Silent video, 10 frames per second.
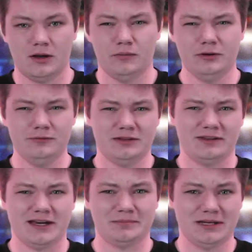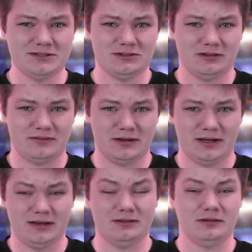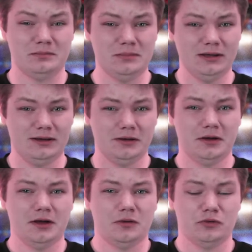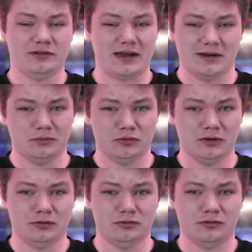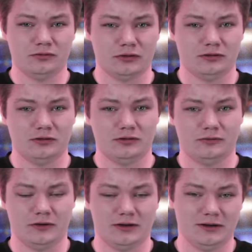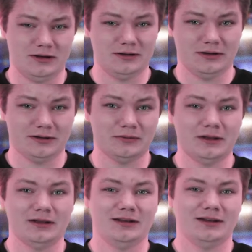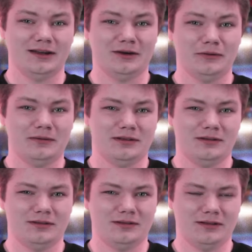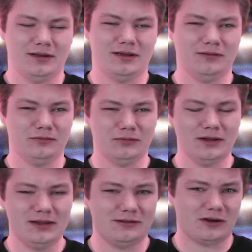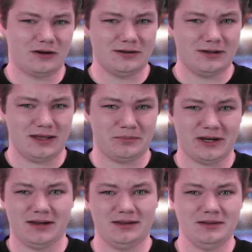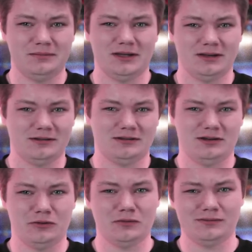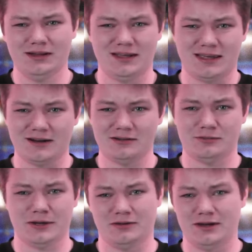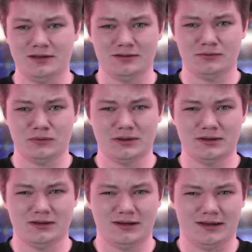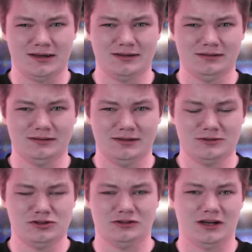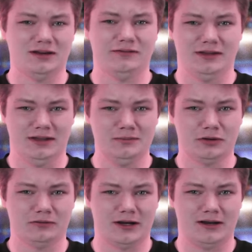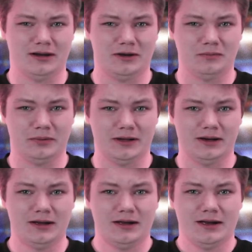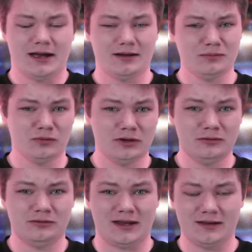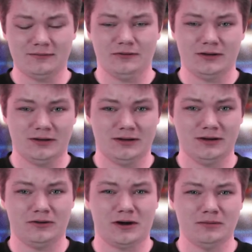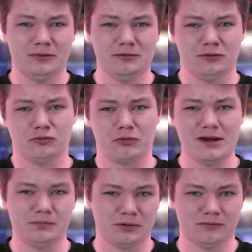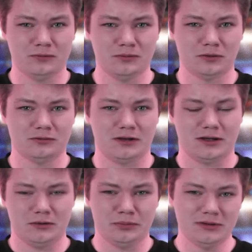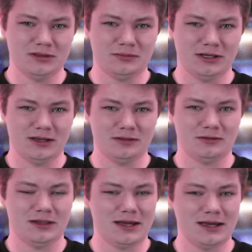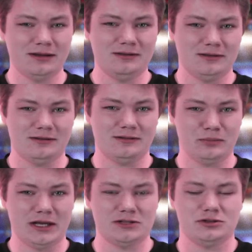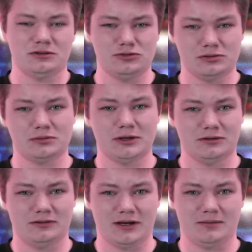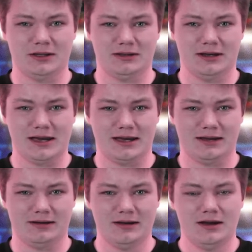One of the top matches of the night to me was Adam Rose versus Fandango. Now, it really is hard to get behind them because no one really cares about either one, and they're just kind of in limbo right now, but Adam Rose and Fandango are both great performers, and you put them together, they had a decent match in the short amount of time that they had.